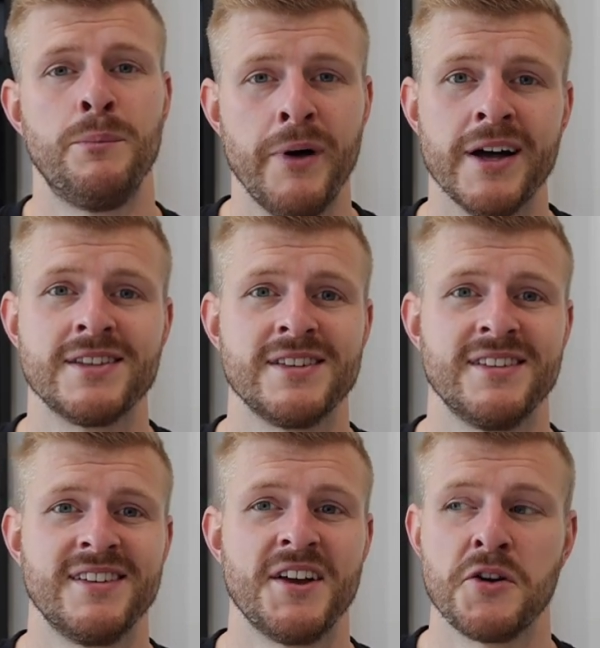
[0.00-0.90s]
But
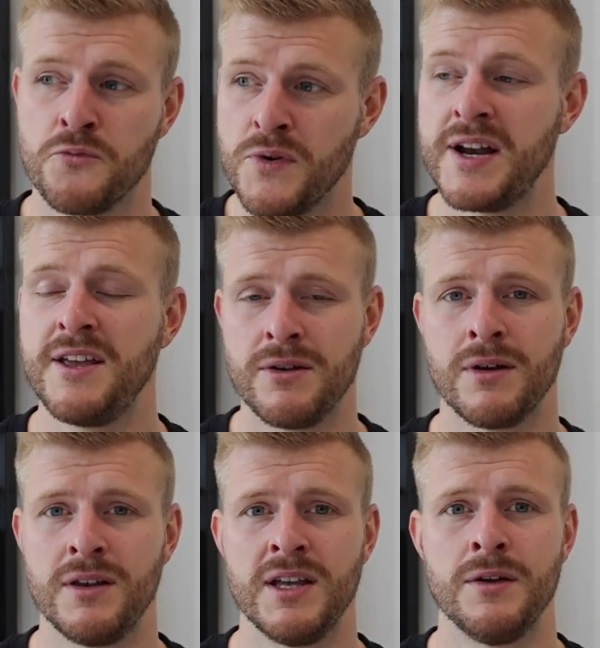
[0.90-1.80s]
a really good
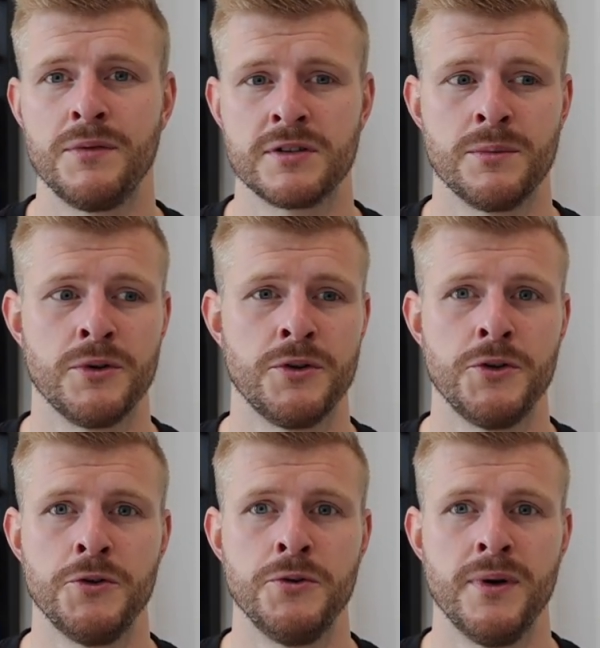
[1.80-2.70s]
idea for someone
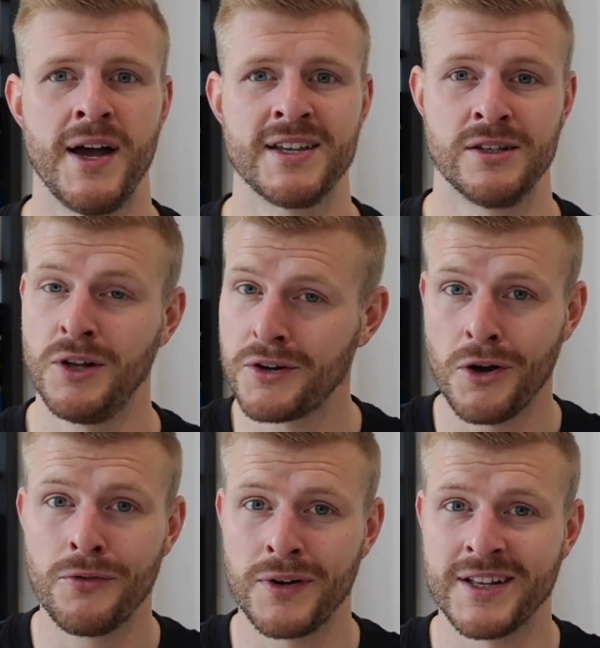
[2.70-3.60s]
who has a lot of
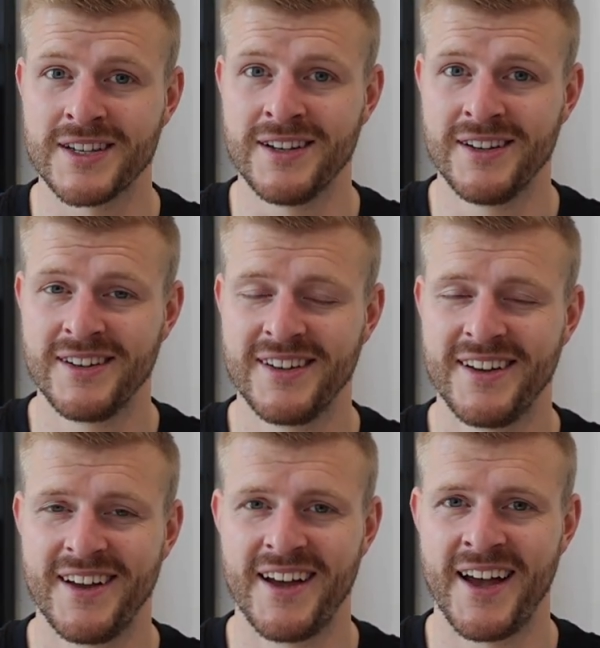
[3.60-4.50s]
golf clutter
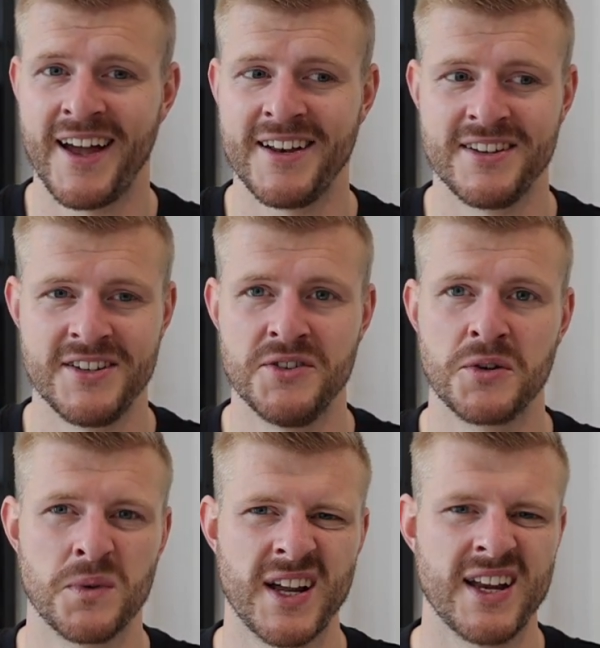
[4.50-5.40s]
and you
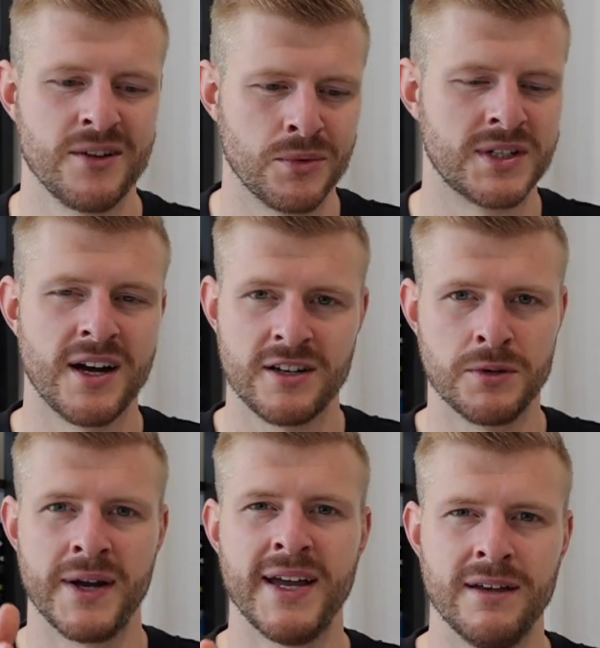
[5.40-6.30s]
just want to get it all tucked
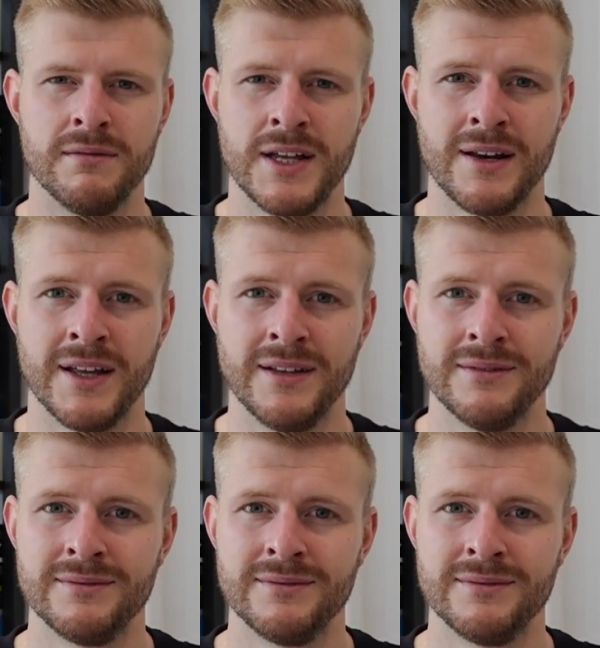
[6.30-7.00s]
away neatly.